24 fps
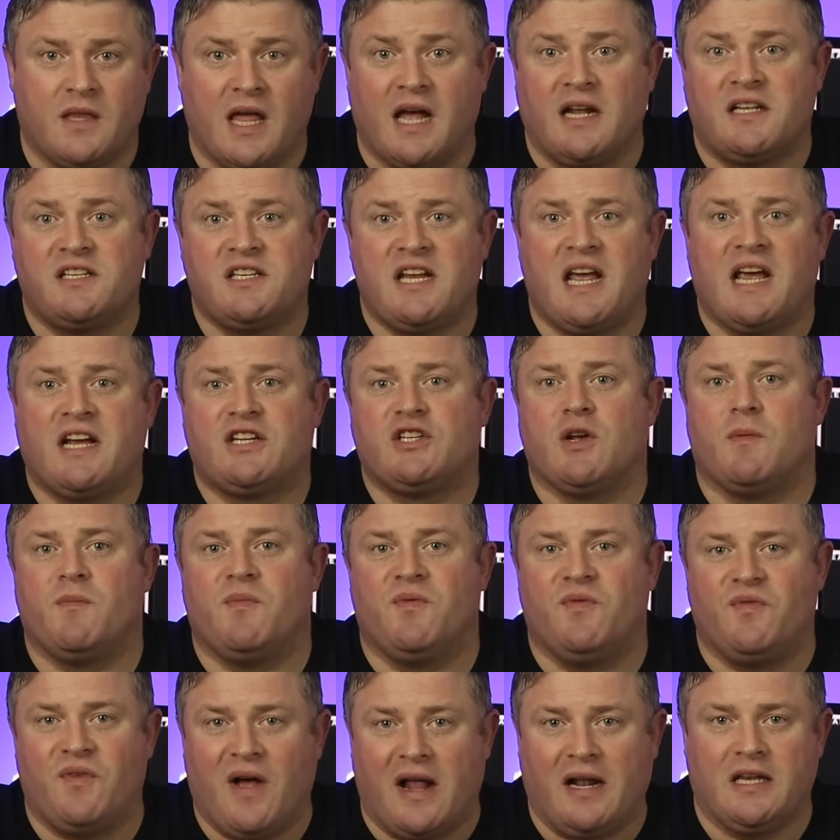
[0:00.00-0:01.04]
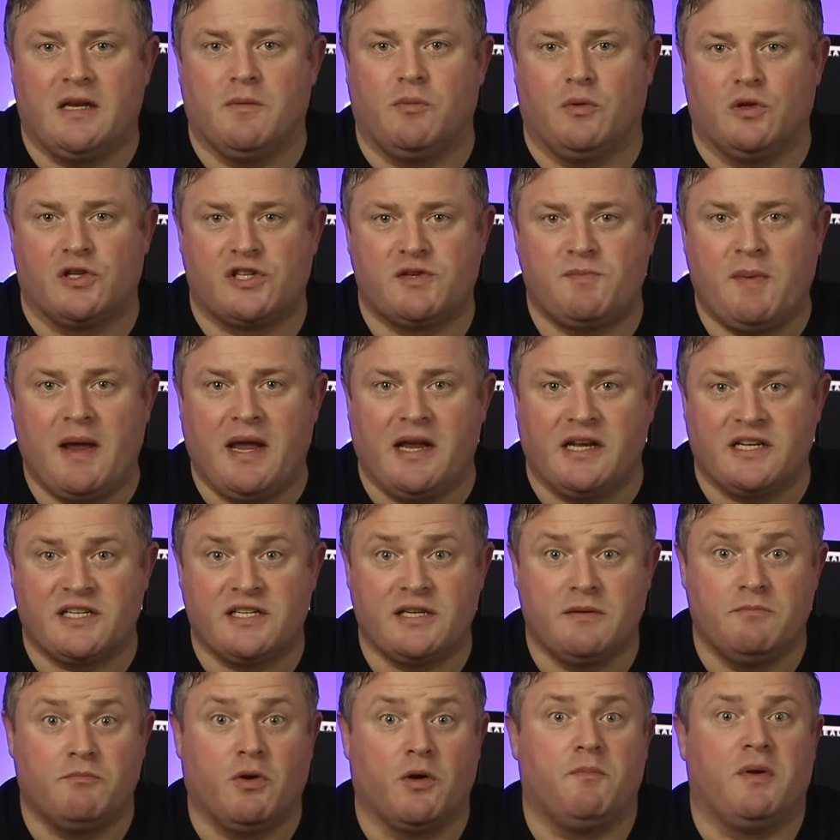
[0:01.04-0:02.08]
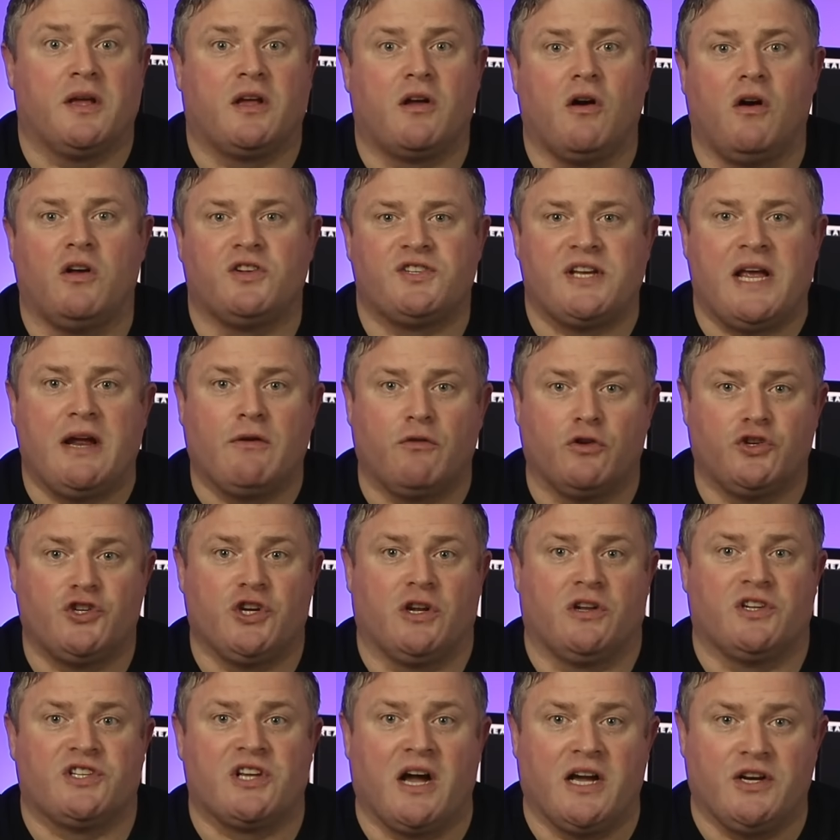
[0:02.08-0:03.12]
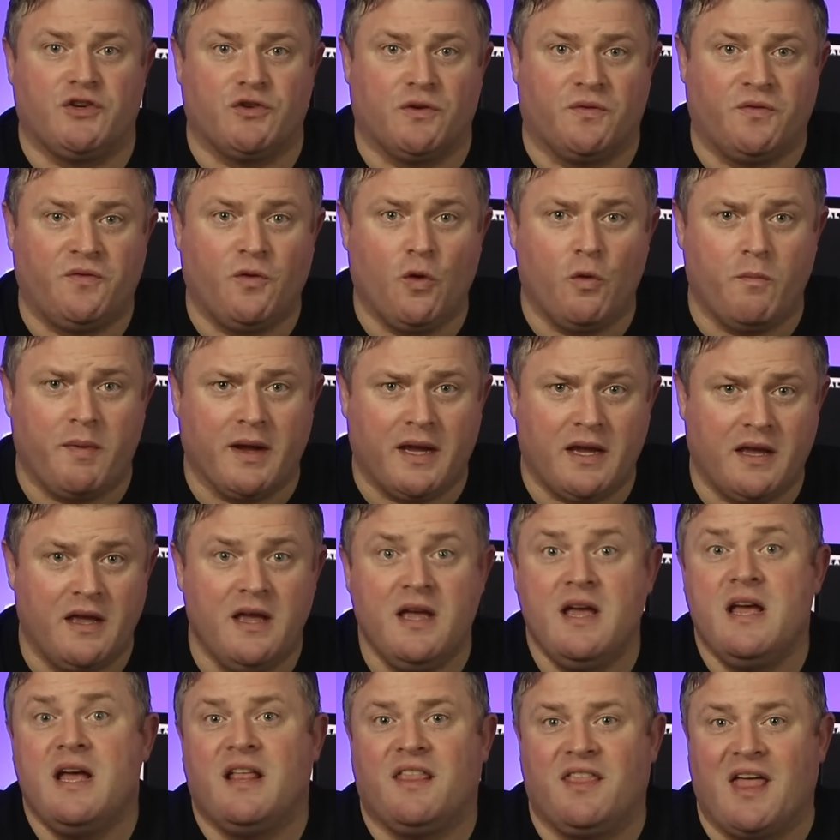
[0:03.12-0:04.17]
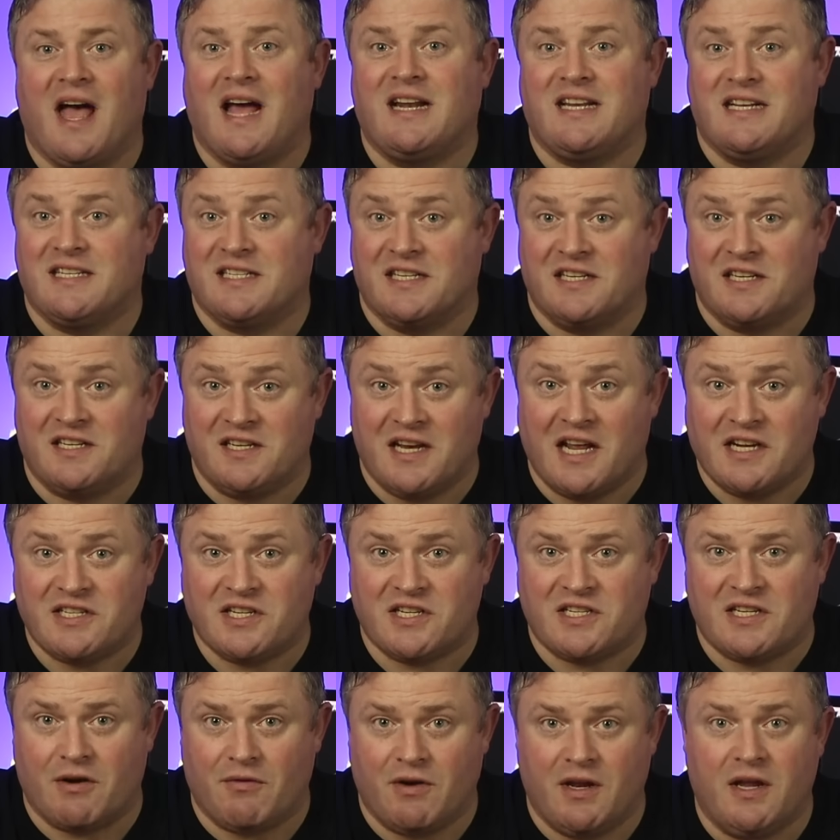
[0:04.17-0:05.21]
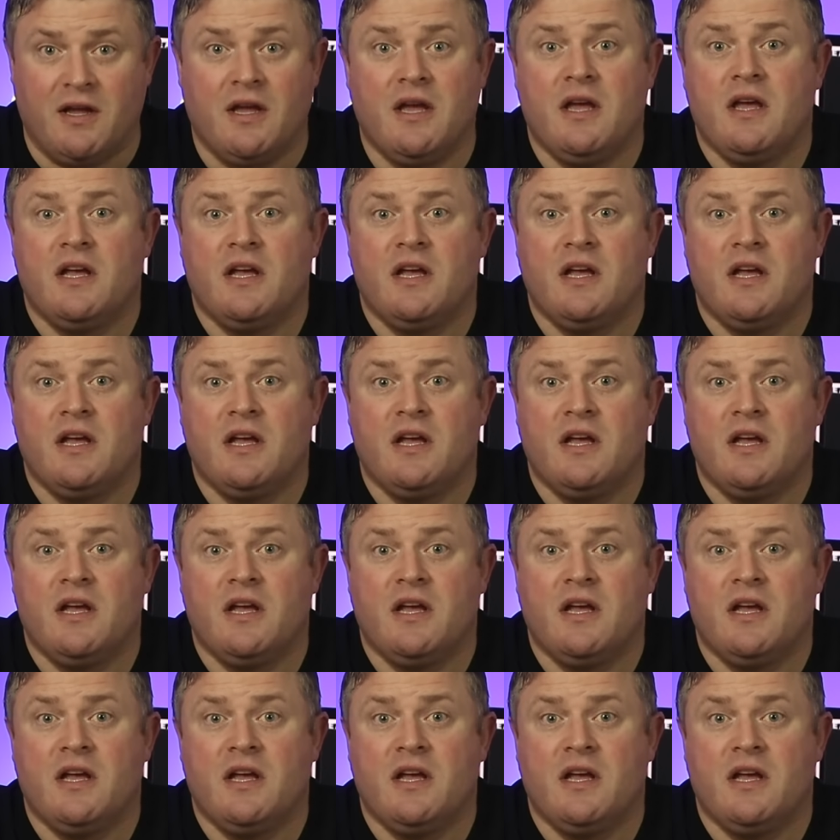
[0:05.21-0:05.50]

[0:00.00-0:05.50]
That takes up valuable space, but because aerogel is hydrophobic, that isn't necessary.